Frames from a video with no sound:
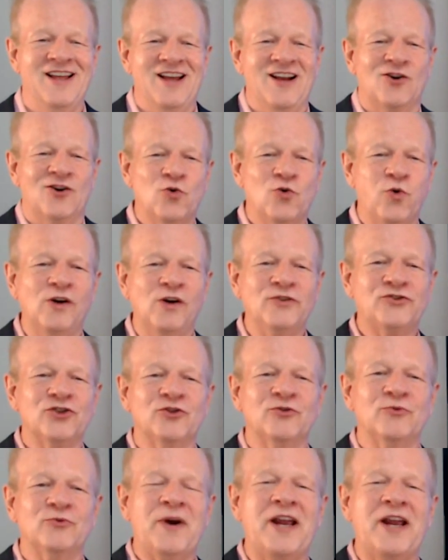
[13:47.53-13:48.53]
Quote
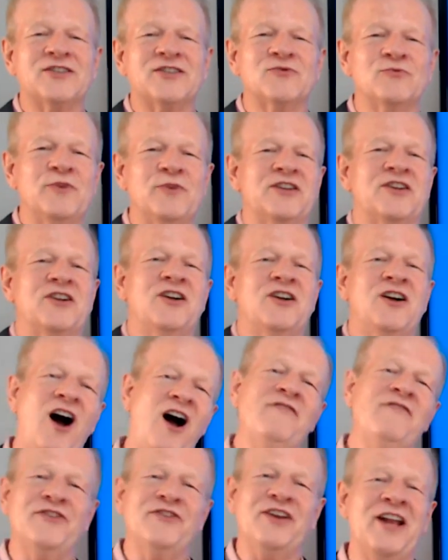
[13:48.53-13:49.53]
your rates with
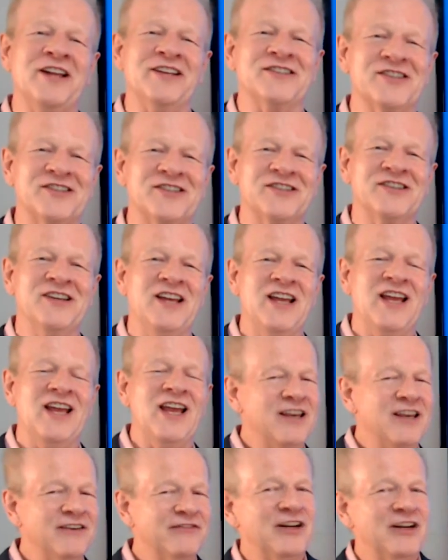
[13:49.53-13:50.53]
confidence,
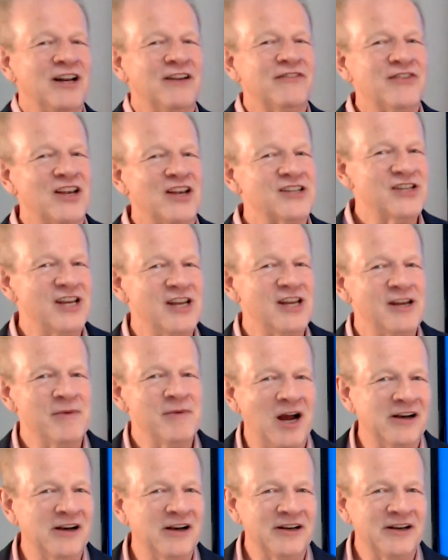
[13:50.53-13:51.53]
even if they seem
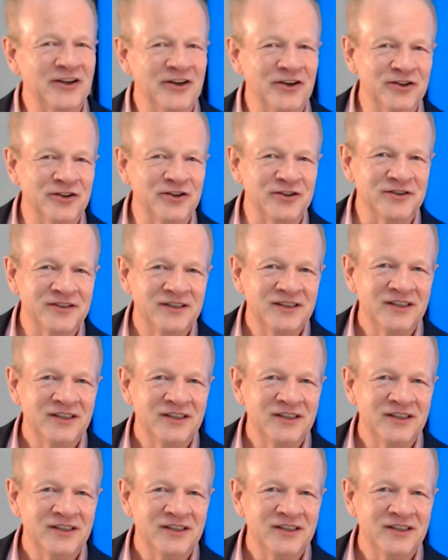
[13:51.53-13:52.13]
high to you.